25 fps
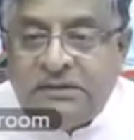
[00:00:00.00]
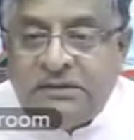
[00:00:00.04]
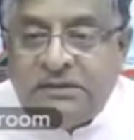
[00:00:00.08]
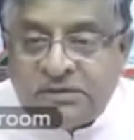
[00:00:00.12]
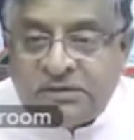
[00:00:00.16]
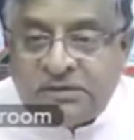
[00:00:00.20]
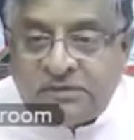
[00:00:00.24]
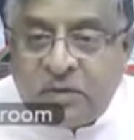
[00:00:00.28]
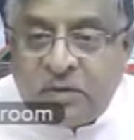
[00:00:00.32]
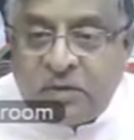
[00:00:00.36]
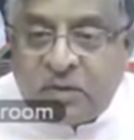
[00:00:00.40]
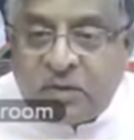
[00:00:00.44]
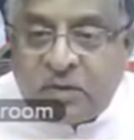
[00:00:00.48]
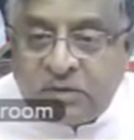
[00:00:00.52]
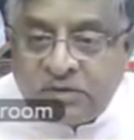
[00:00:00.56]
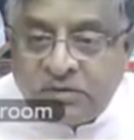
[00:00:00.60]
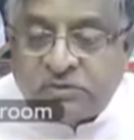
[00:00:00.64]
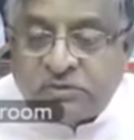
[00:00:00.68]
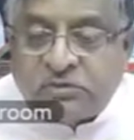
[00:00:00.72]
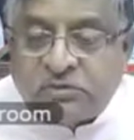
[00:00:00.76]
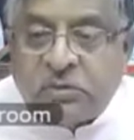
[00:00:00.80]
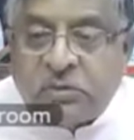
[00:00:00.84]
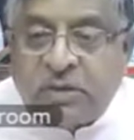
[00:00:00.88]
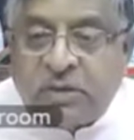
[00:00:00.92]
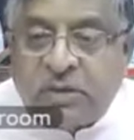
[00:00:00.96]
this will
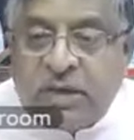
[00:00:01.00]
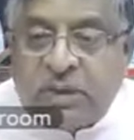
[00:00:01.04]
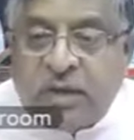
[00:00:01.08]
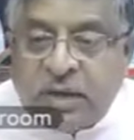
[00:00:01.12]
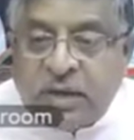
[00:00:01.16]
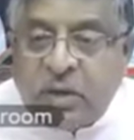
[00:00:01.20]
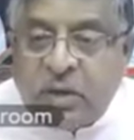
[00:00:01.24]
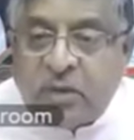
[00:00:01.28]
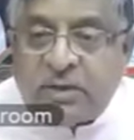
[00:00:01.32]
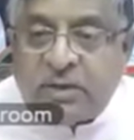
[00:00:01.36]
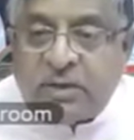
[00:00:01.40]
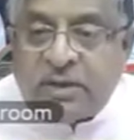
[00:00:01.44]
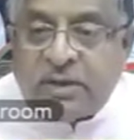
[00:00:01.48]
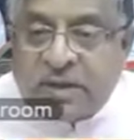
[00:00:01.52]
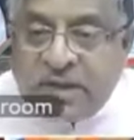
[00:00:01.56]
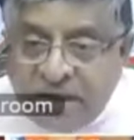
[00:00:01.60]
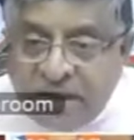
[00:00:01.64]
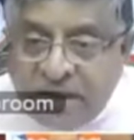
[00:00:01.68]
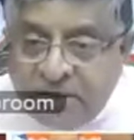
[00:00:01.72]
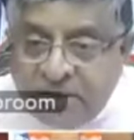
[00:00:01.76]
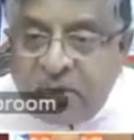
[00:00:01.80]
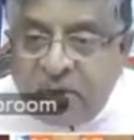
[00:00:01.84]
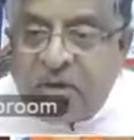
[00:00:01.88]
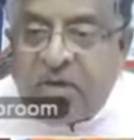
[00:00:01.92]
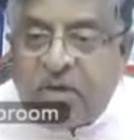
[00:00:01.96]
also allow
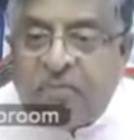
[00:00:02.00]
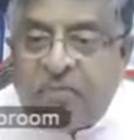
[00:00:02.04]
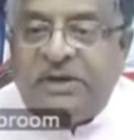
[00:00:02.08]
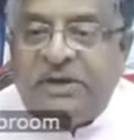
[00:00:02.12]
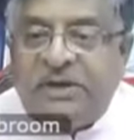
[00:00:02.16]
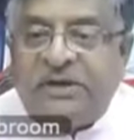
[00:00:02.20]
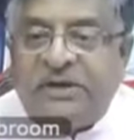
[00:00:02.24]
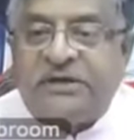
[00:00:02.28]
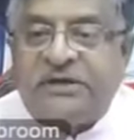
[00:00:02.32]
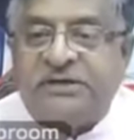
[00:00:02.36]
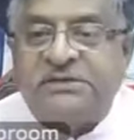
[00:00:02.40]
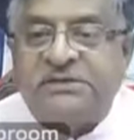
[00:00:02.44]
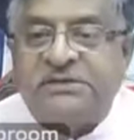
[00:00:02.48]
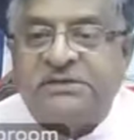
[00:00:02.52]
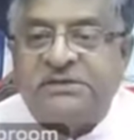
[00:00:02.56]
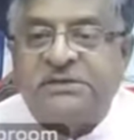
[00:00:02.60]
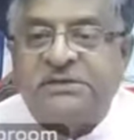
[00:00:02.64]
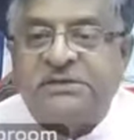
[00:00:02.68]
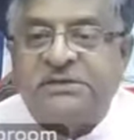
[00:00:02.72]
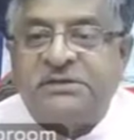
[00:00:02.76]
cable operators